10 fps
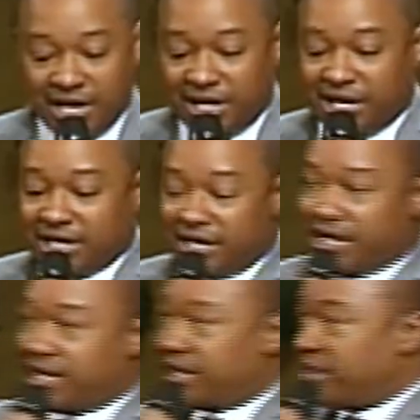And
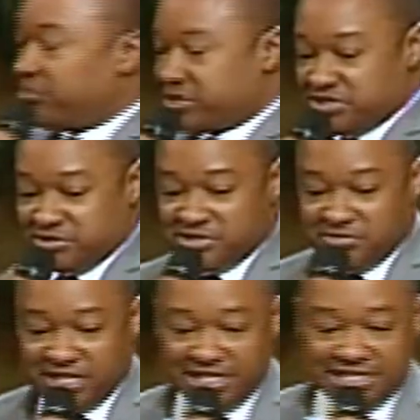ambushments
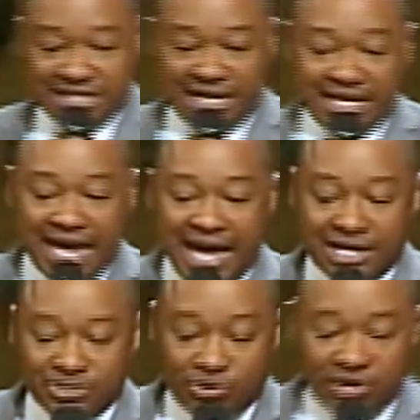means an
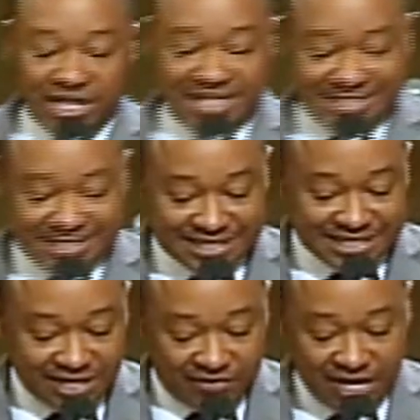act or instance
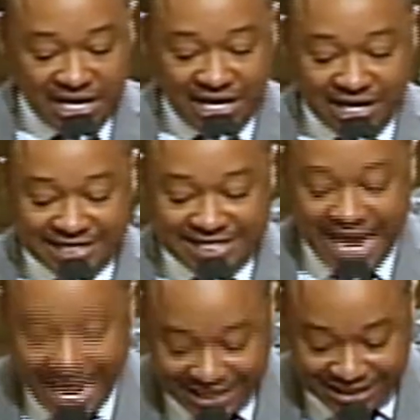of
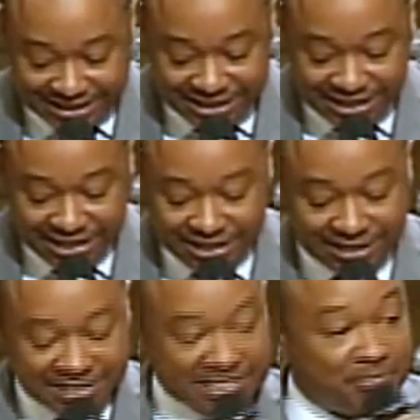attacking
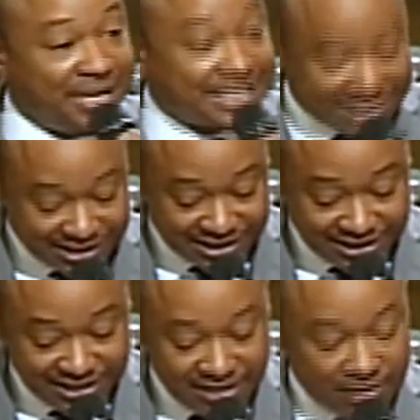
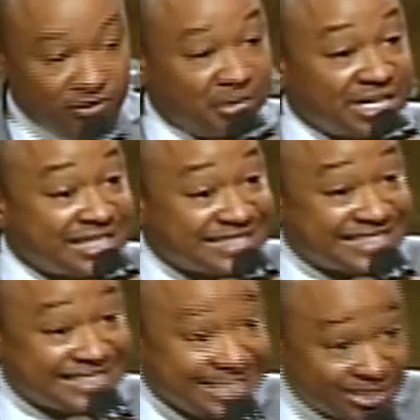unexpectedly from a
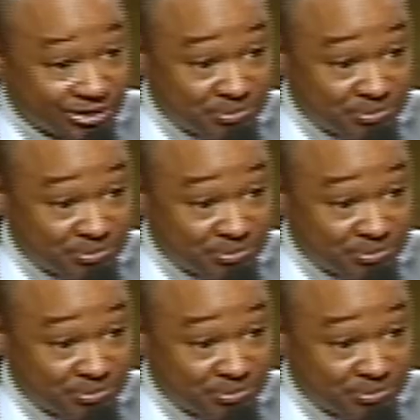concealed